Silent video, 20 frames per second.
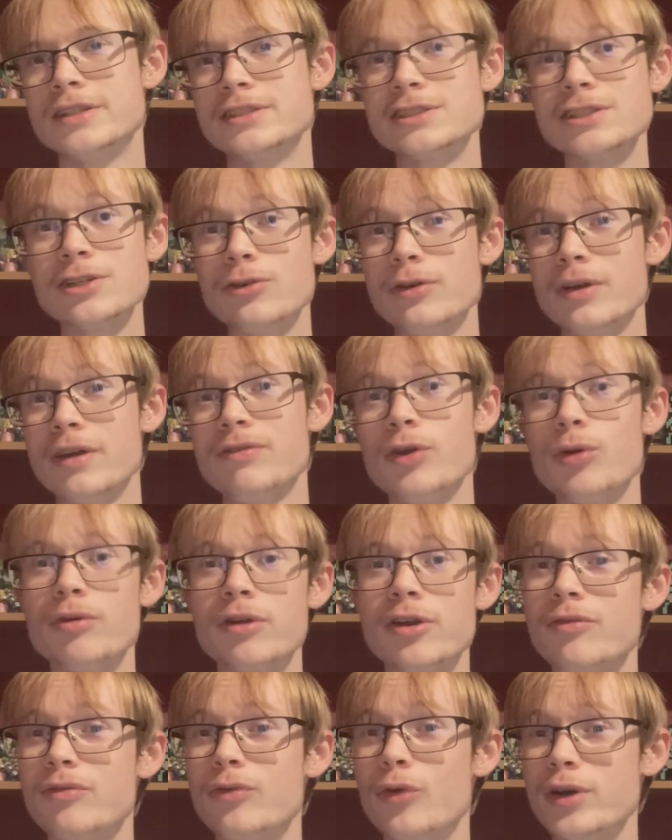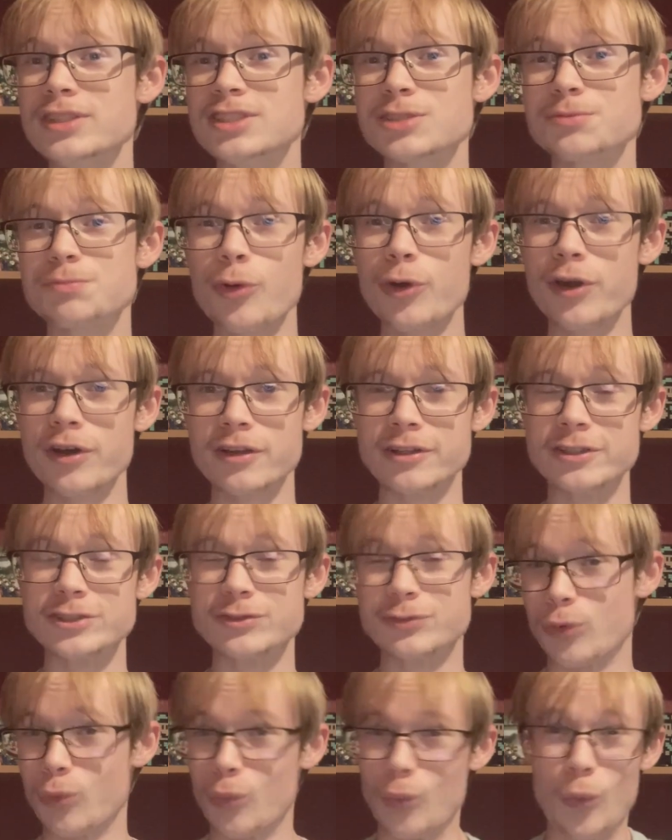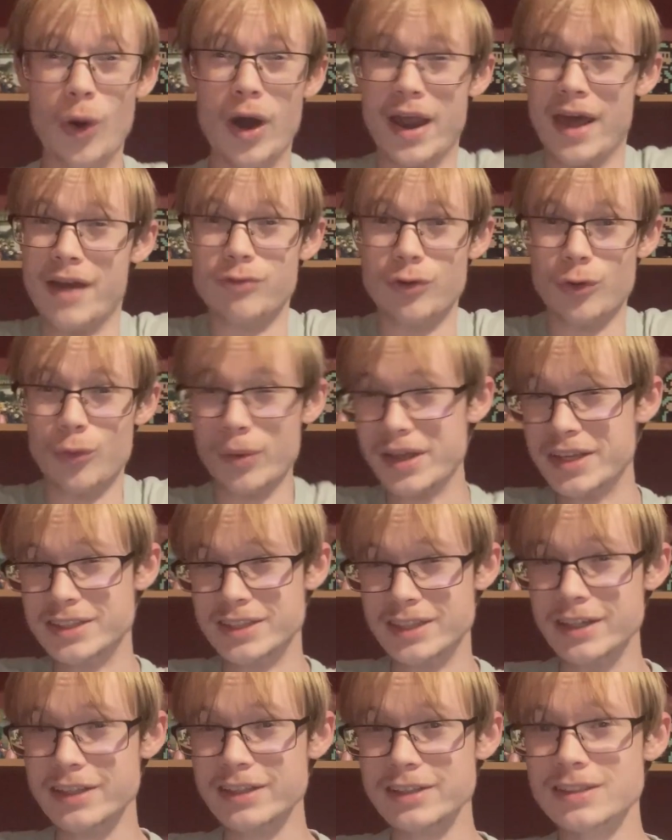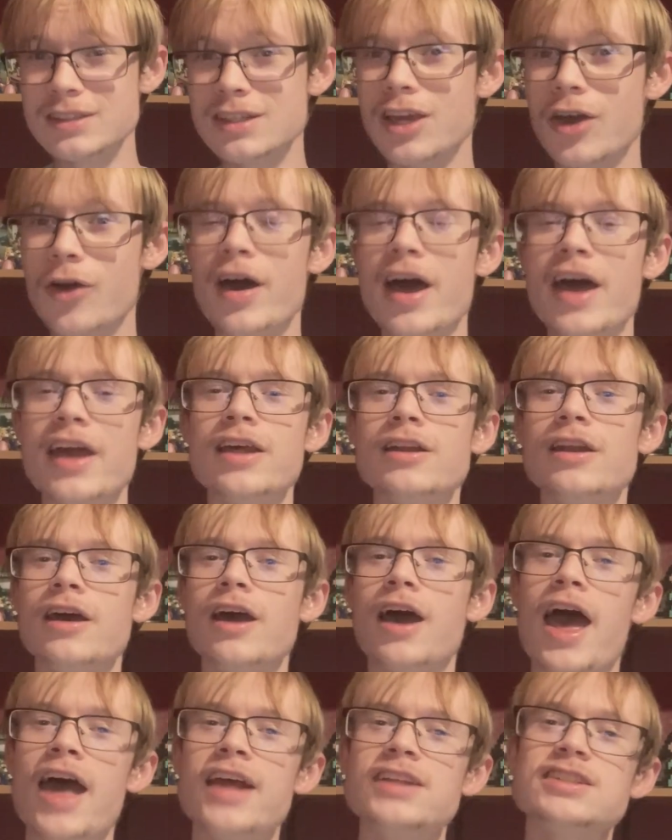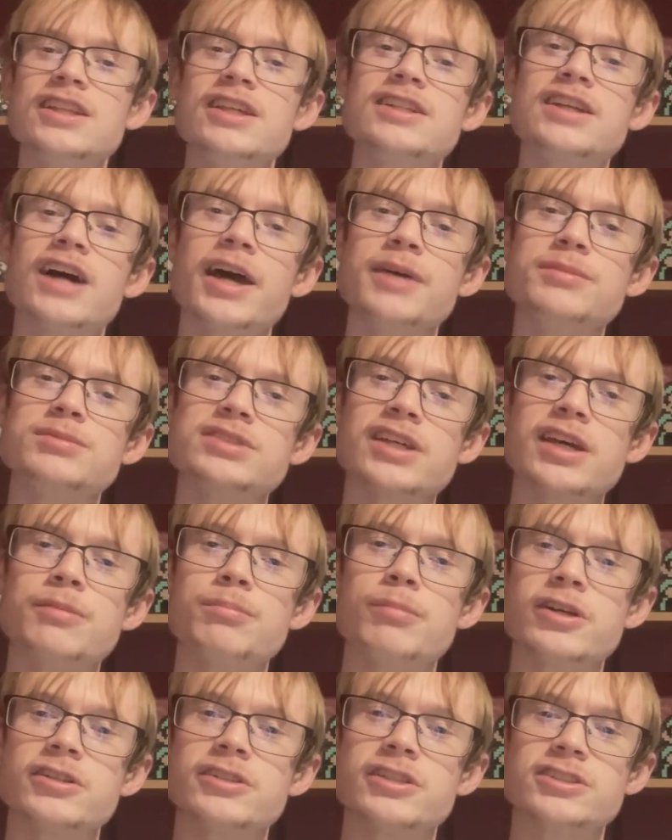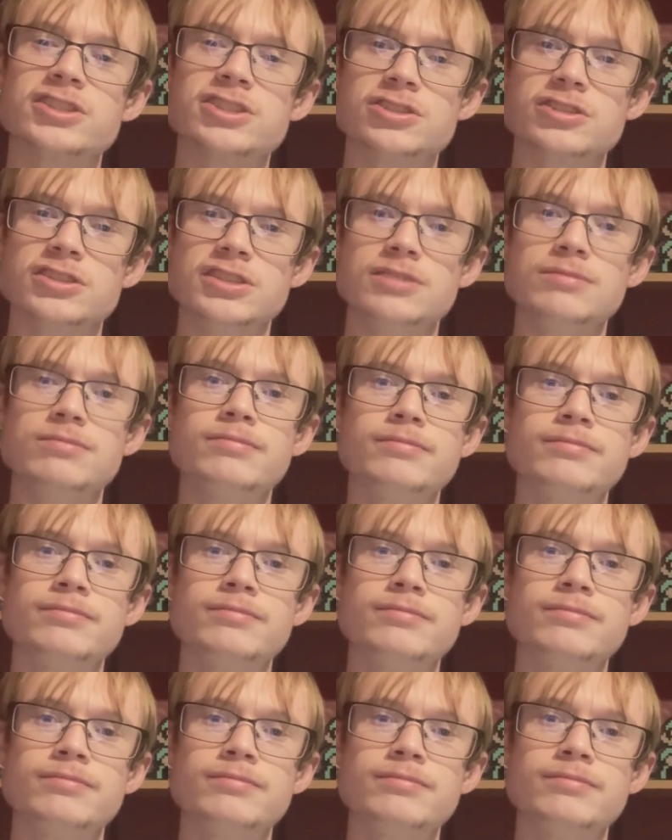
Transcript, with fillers: So if you want to avoid spoilers for whatever reason, go ahead and head to the timestamp marked on screen.